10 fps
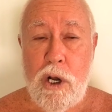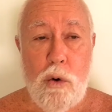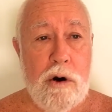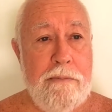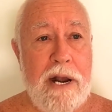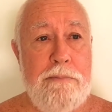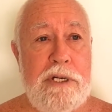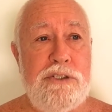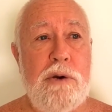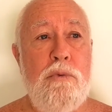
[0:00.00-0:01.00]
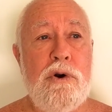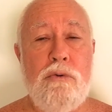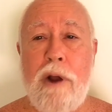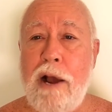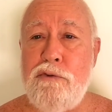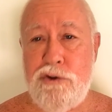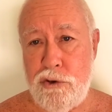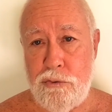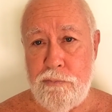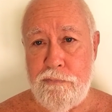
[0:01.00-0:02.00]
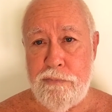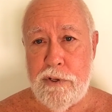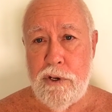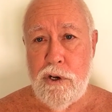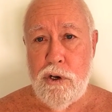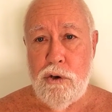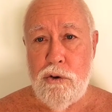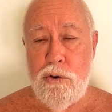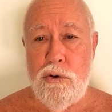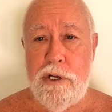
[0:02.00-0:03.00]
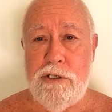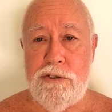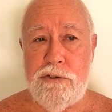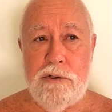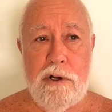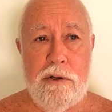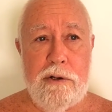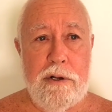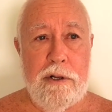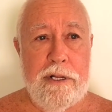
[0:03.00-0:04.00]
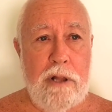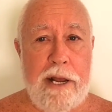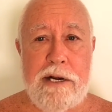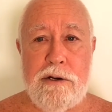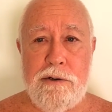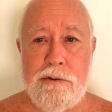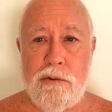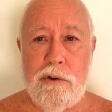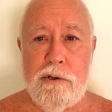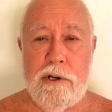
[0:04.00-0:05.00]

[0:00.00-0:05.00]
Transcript: or it might be someone around you who is enlightened or